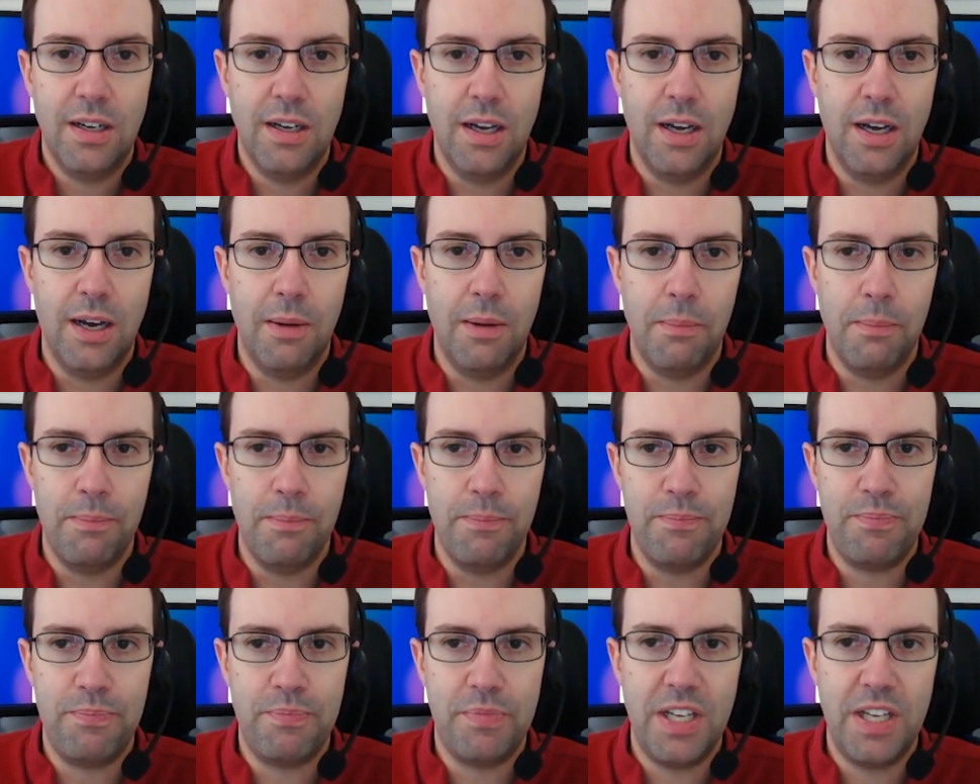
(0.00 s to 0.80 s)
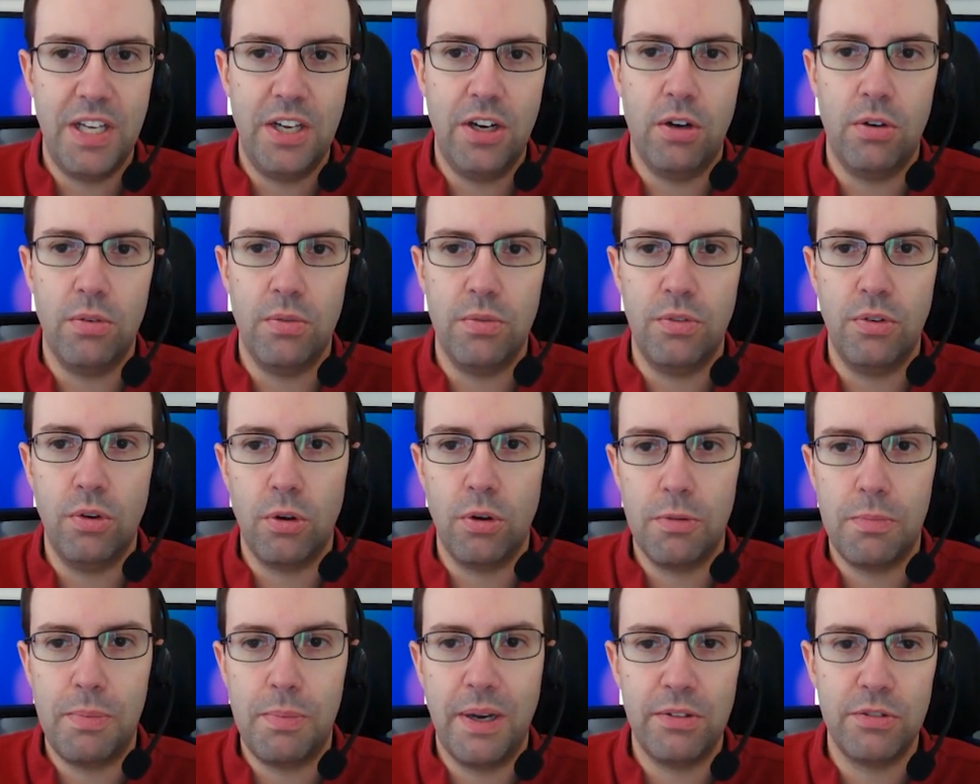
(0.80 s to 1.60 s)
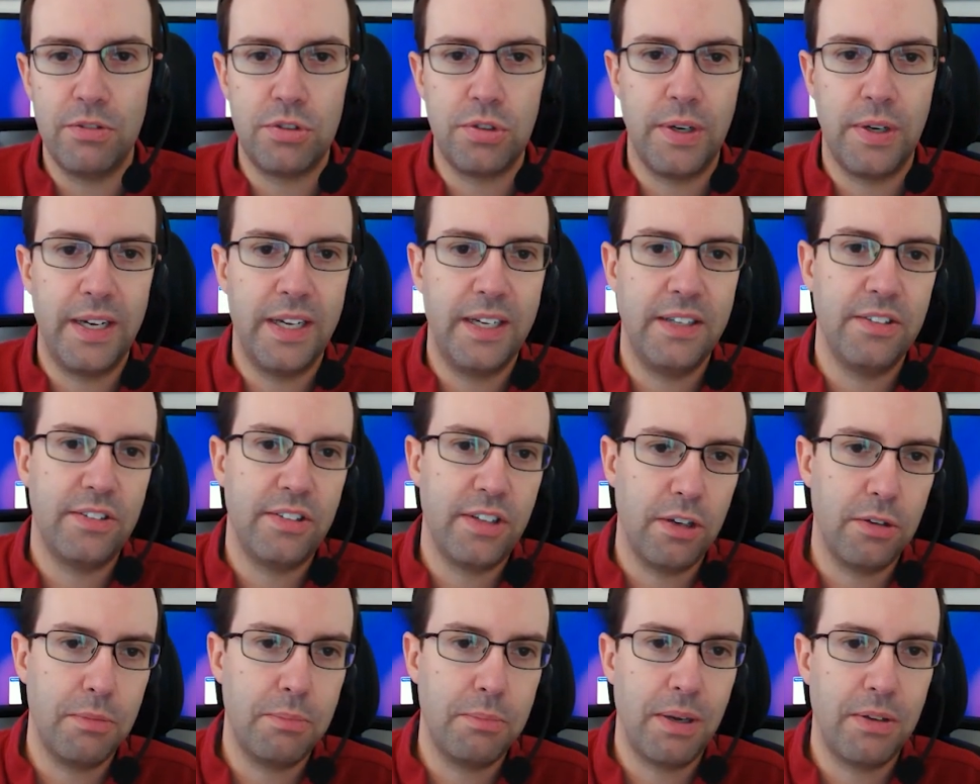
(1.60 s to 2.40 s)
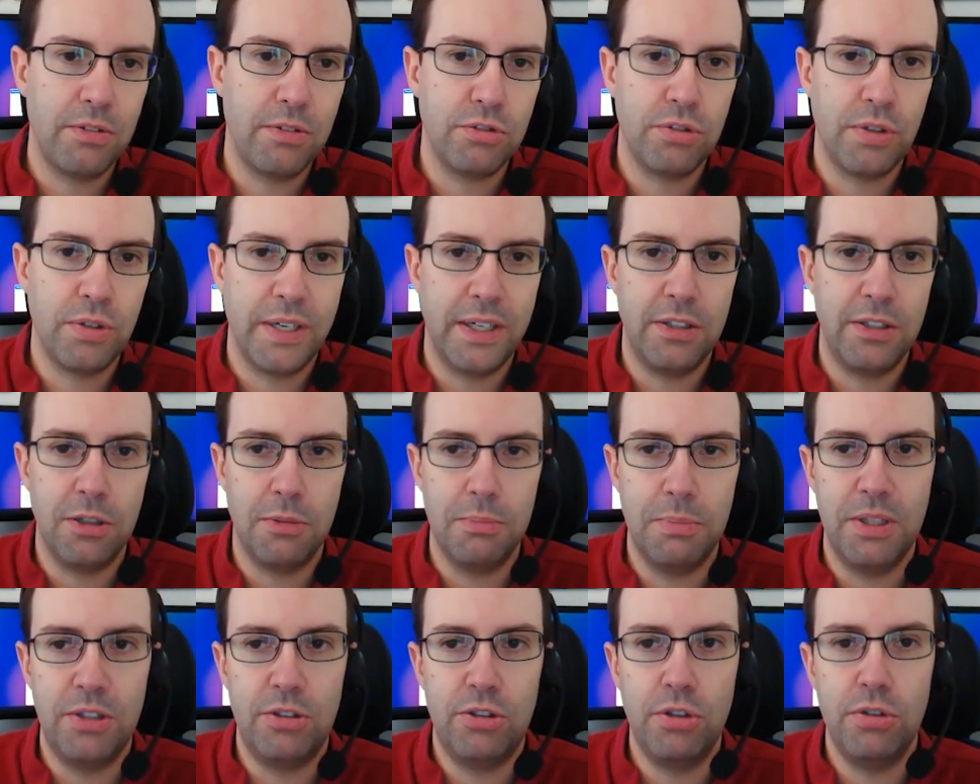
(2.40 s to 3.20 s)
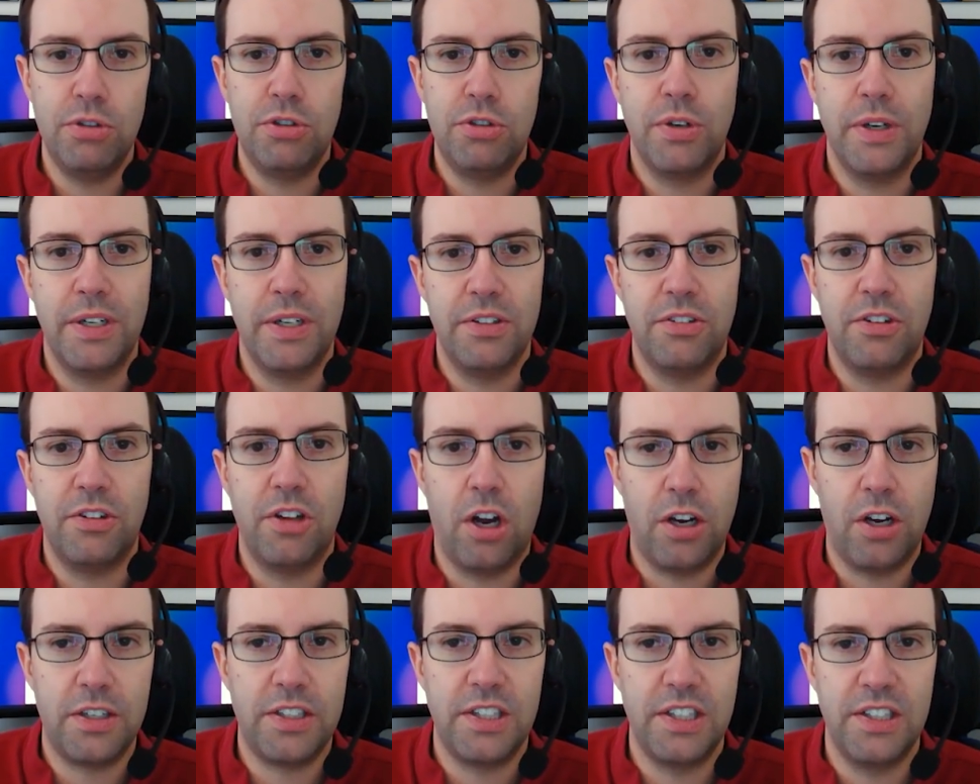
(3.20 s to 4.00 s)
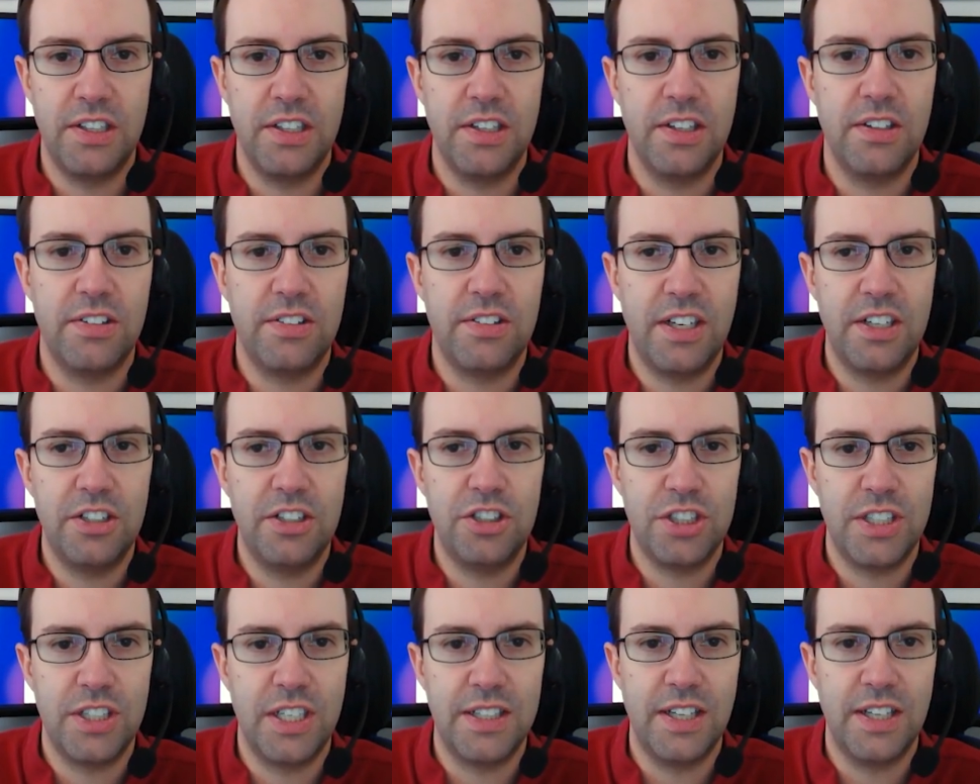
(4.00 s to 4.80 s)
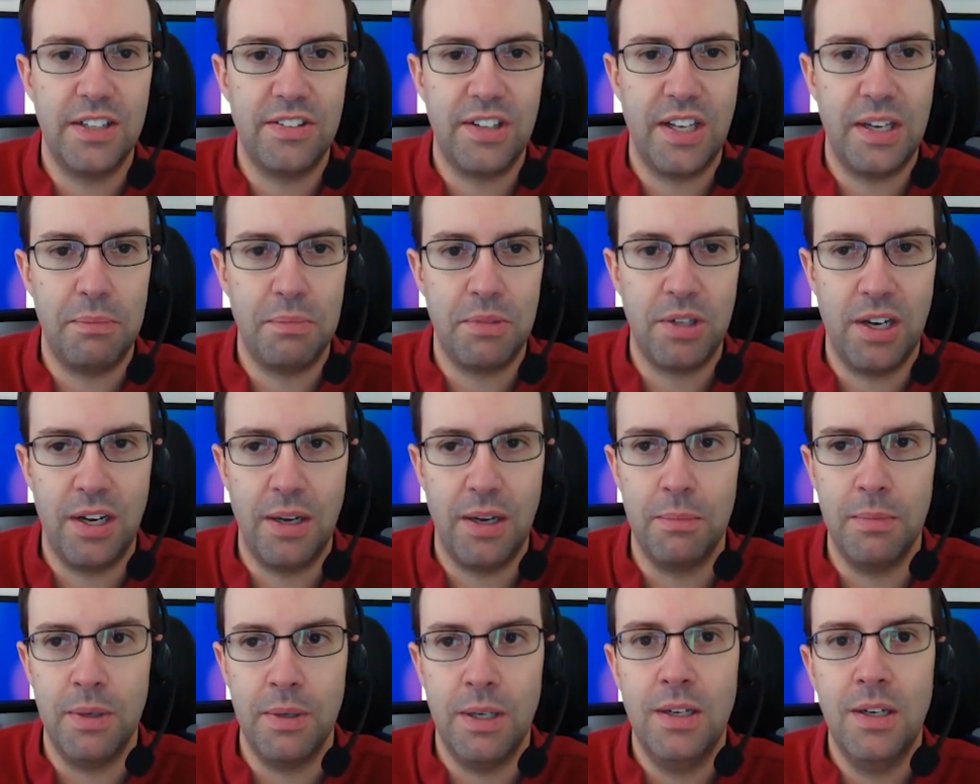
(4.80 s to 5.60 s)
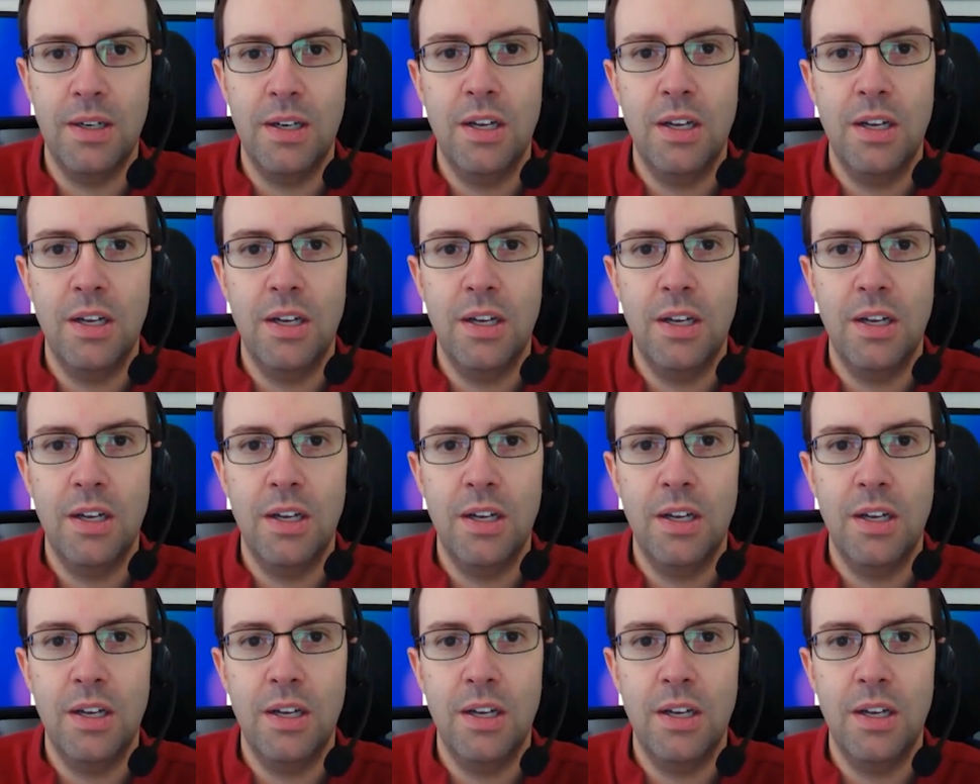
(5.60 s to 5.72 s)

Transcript: Northbound train, southbound train, there'll be 2 trains docked into the station at the same time.